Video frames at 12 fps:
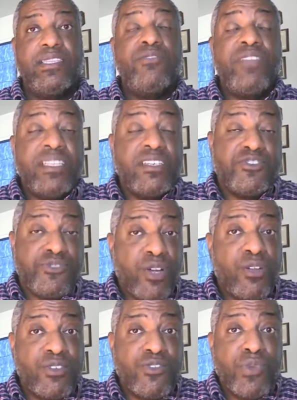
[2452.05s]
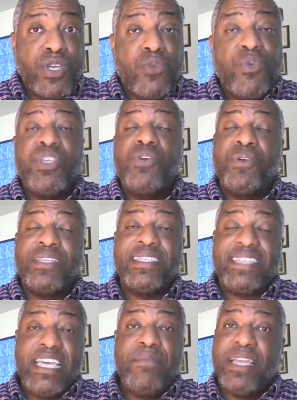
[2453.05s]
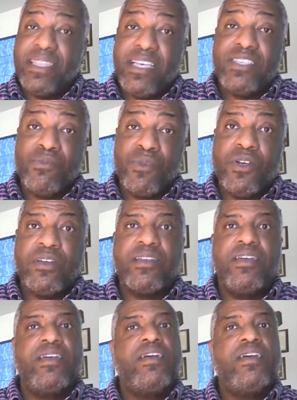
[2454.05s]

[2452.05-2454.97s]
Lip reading: You think the struggle is real when you're with a team that doesn't work?